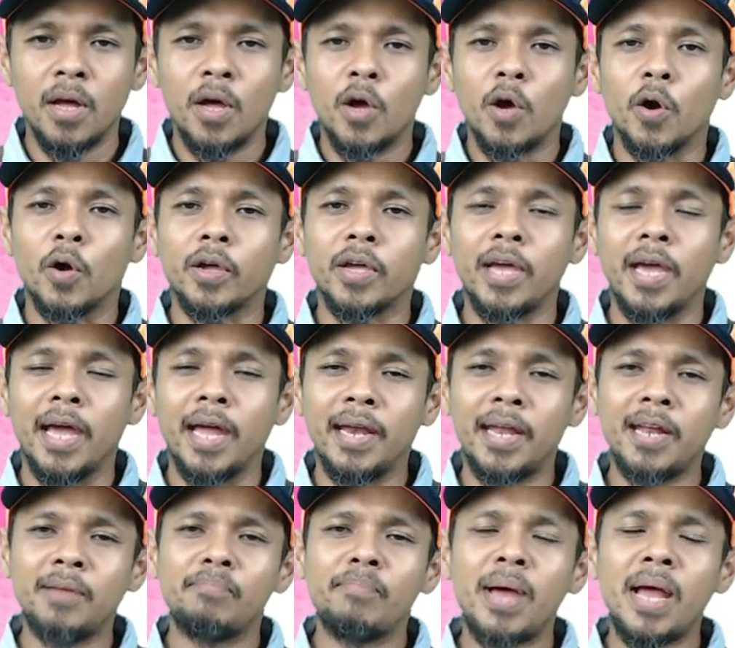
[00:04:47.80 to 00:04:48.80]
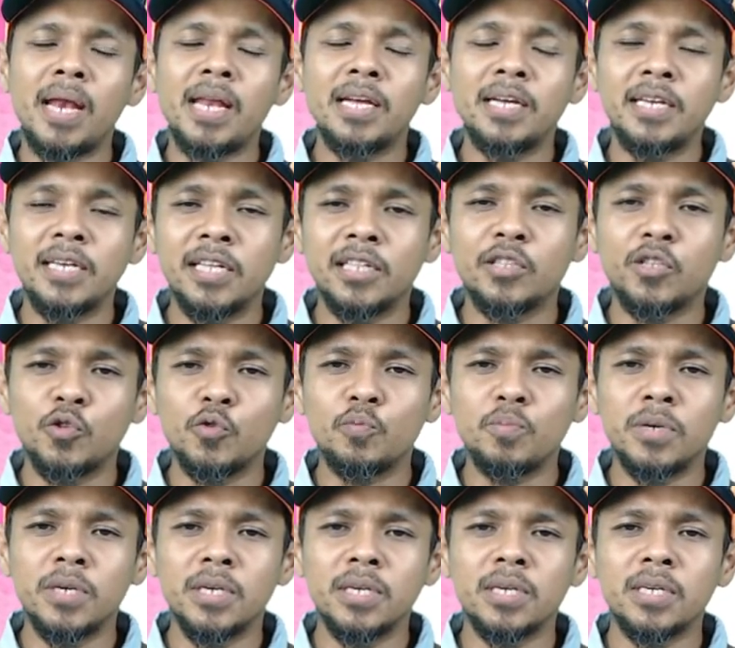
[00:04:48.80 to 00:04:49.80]
Okay, and then malignant
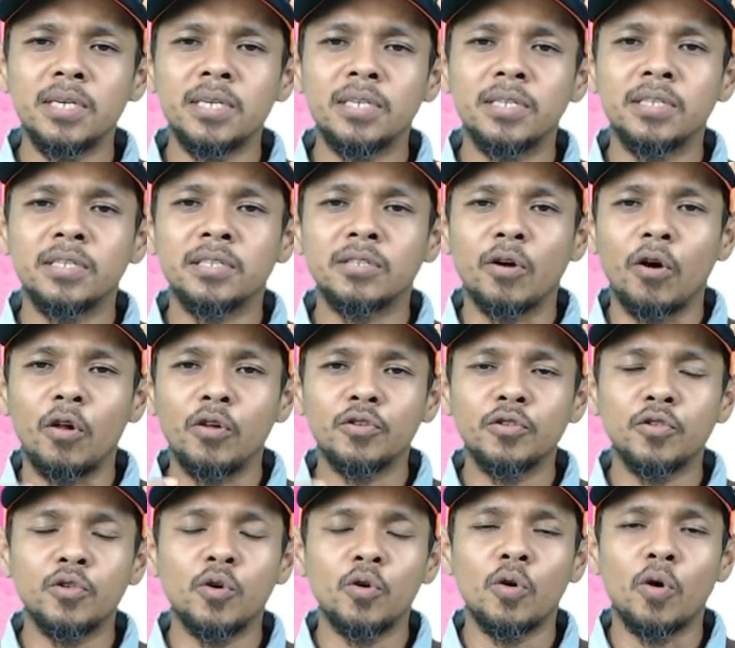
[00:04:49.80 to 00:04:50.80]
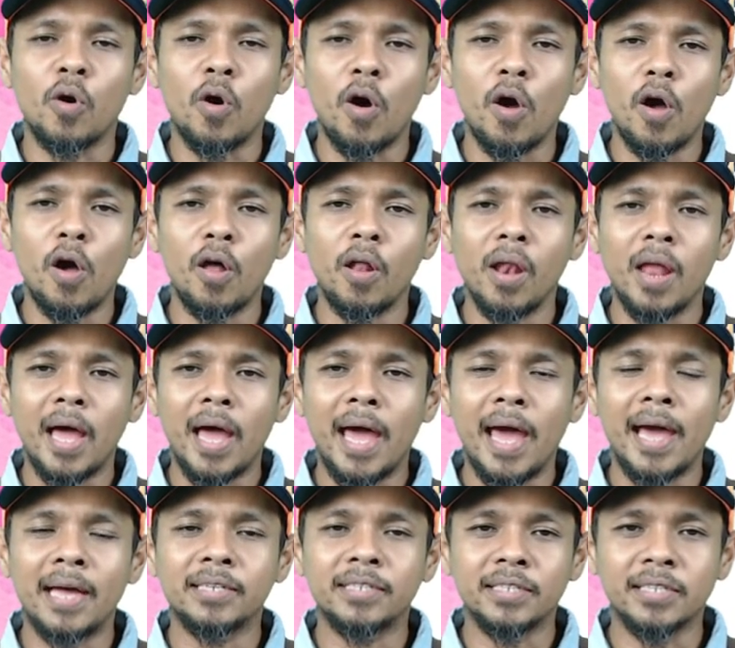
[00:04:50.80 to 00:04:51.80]
tumor is also called
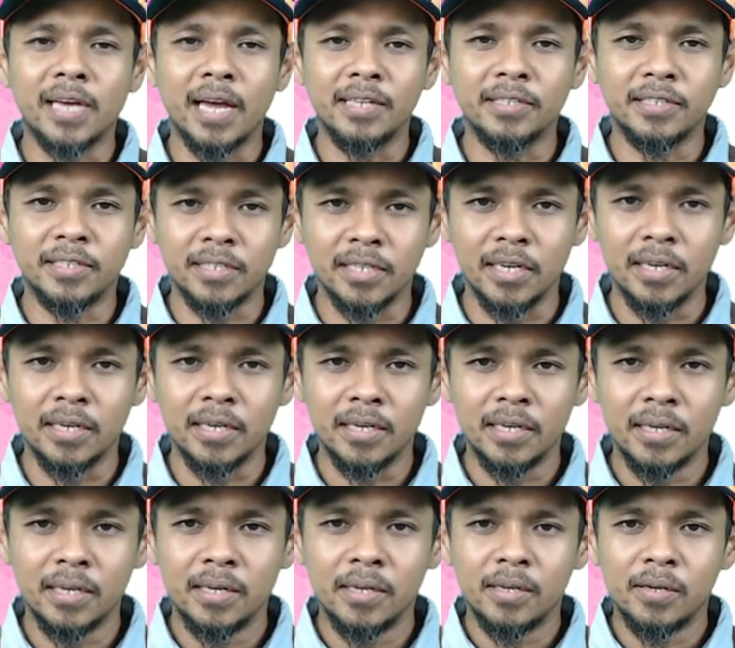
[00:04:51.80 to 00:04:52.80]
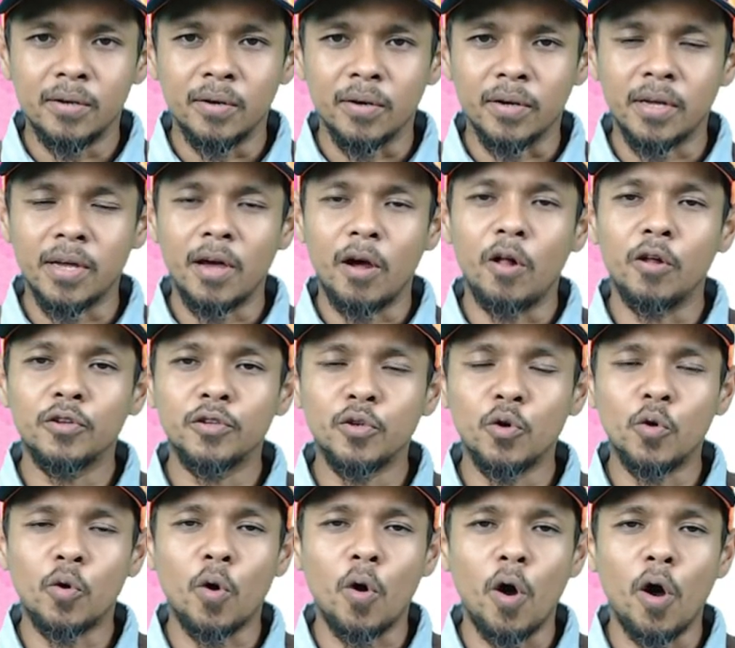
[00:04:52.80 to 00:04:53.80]
as cancer. Okay,
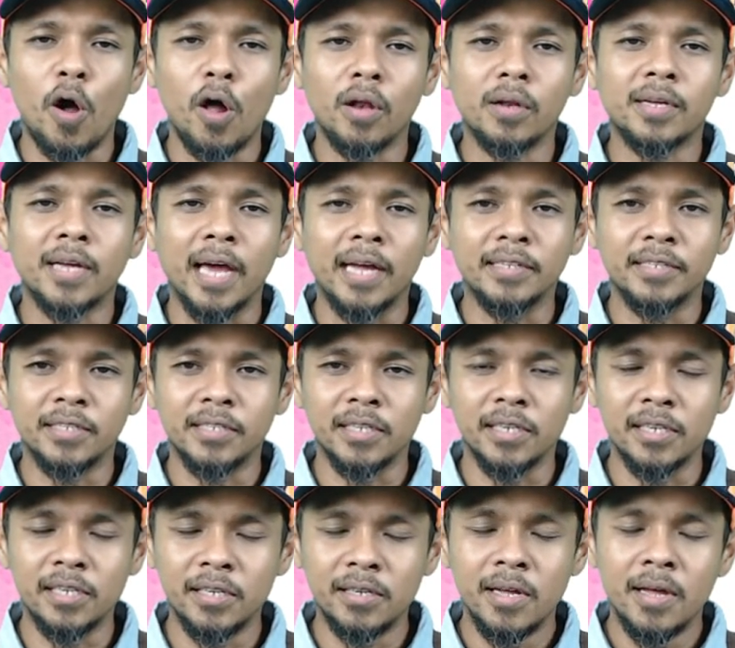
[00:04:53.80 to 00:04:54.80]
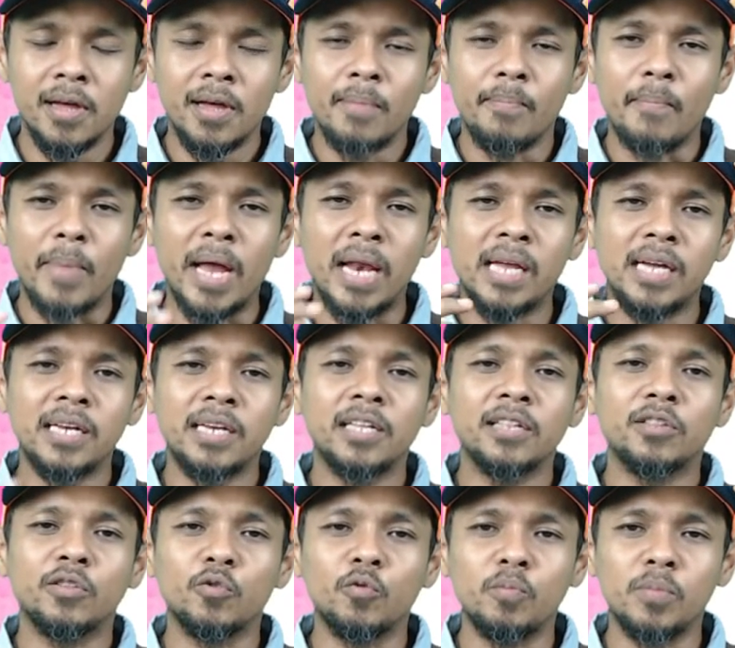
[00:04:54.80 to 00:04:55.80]
also called cancer.
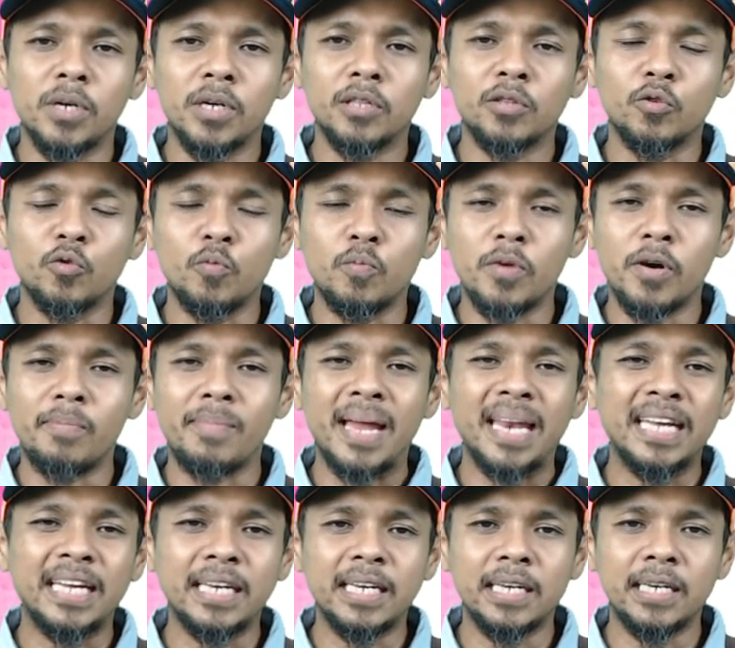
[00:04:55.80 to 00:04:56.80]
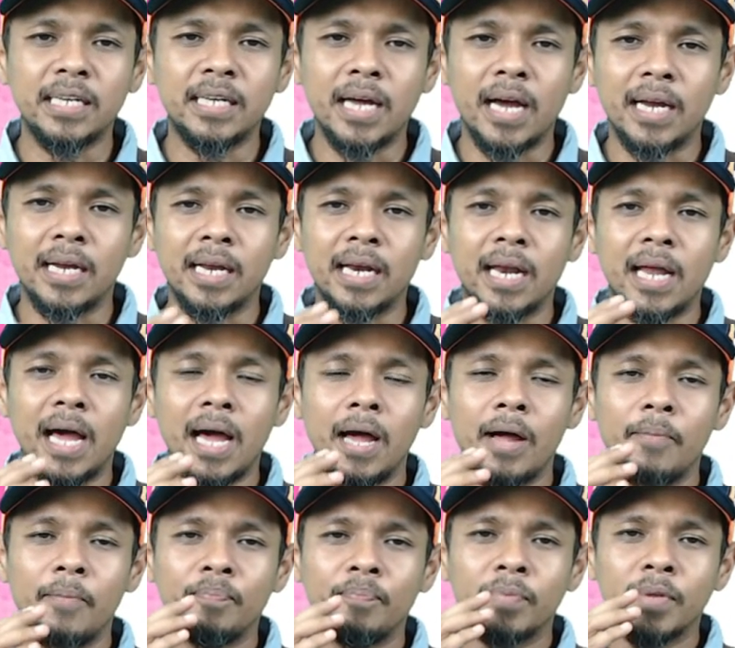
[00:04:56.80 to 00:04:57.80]
Malignant tumor malignant ni adalah
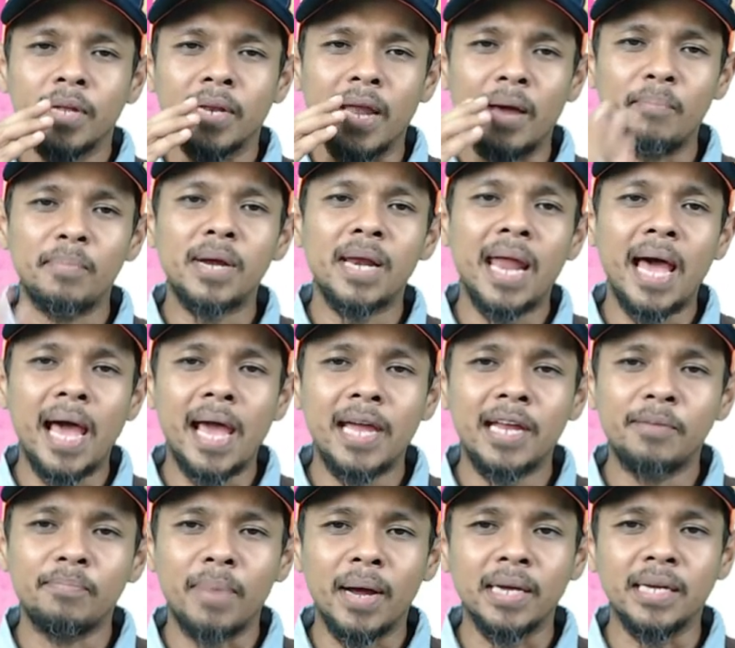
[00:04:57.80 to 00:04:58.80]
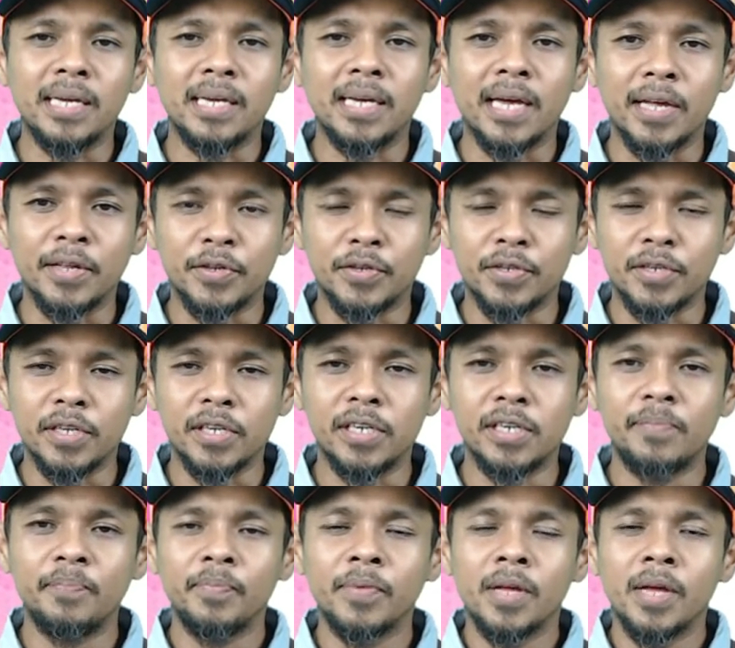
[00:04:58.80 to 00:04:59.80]
nama lain bagi
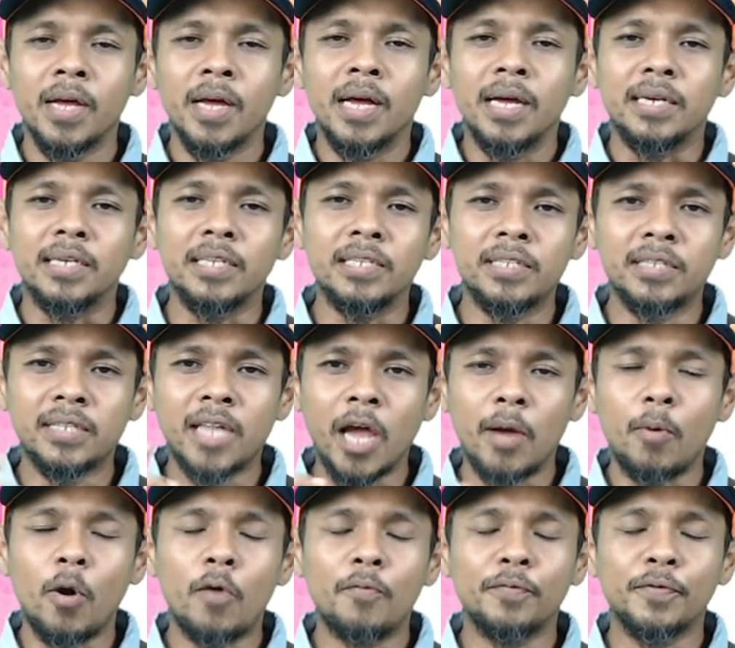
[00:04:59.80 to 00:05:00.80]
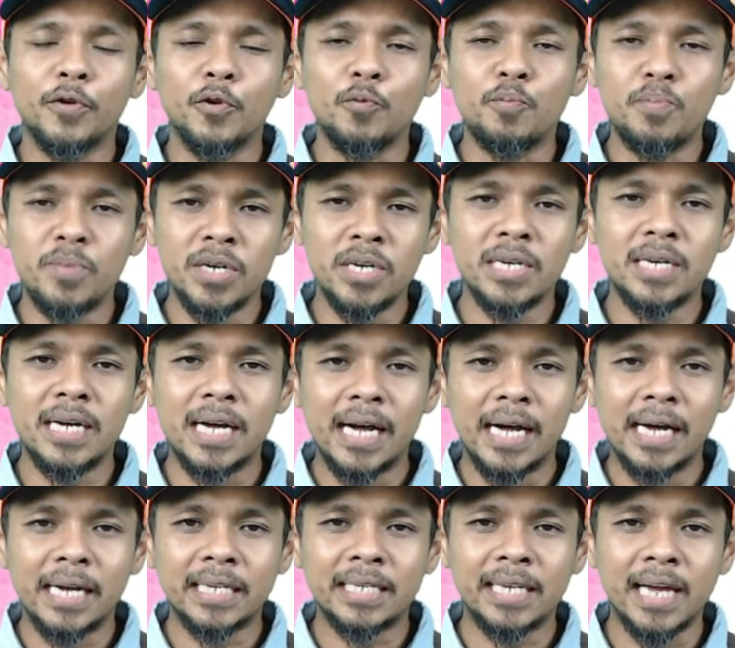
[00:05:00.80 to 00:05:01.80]
cancer. This type of tumor
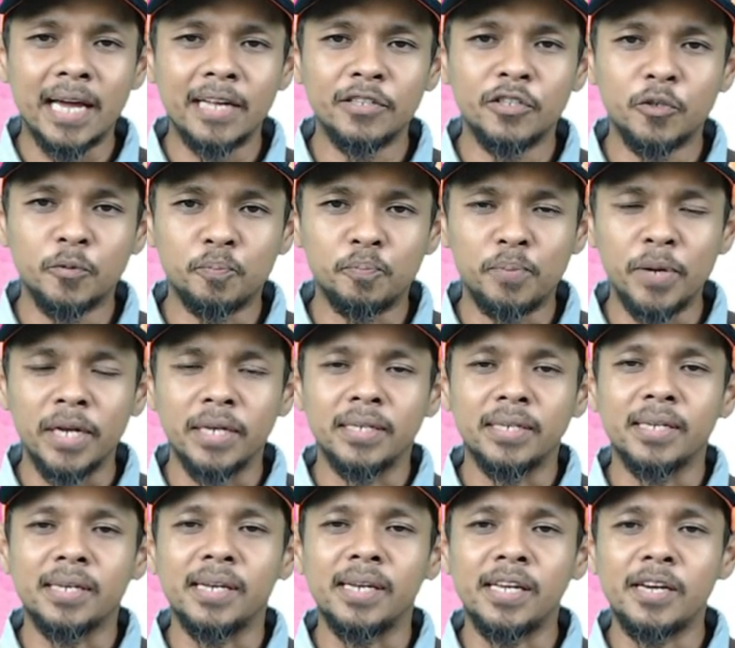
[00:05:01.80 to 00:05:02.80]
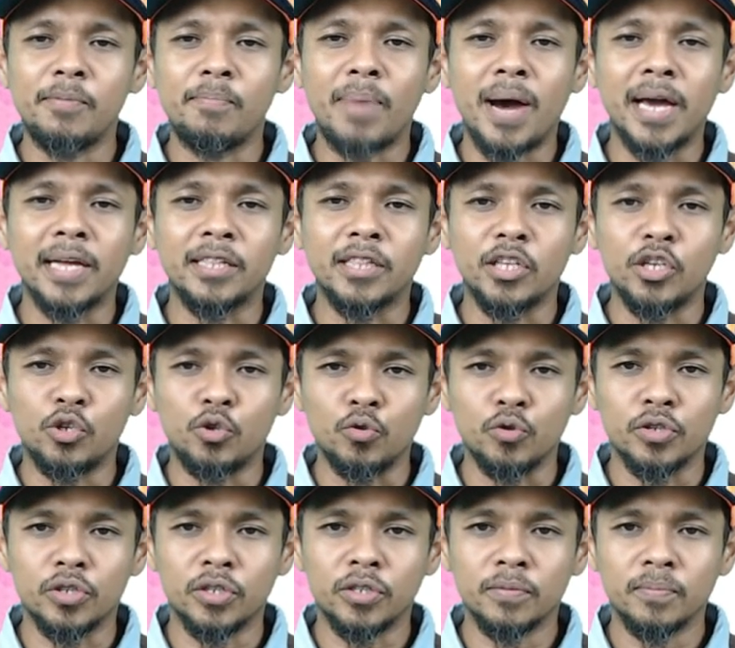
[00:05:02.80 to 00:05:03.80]
can spread nearby
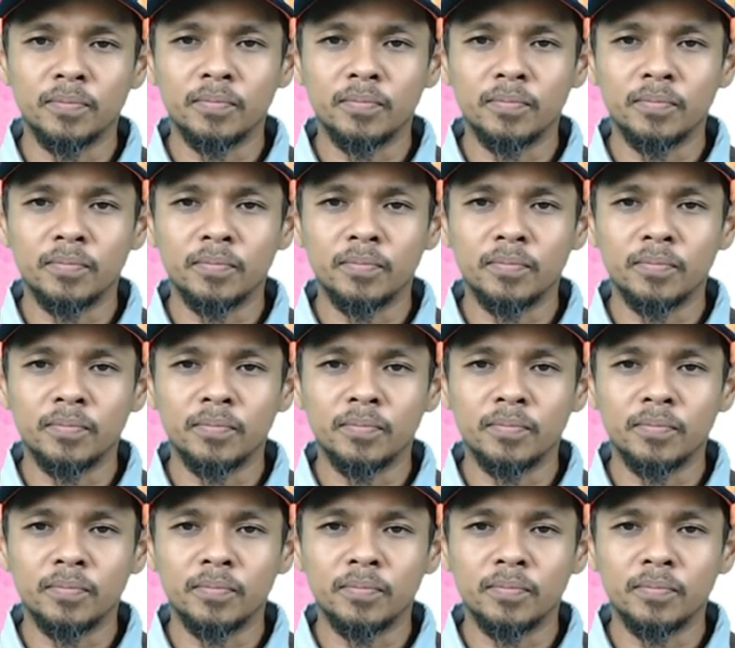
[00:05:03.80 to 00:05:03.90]
tissues.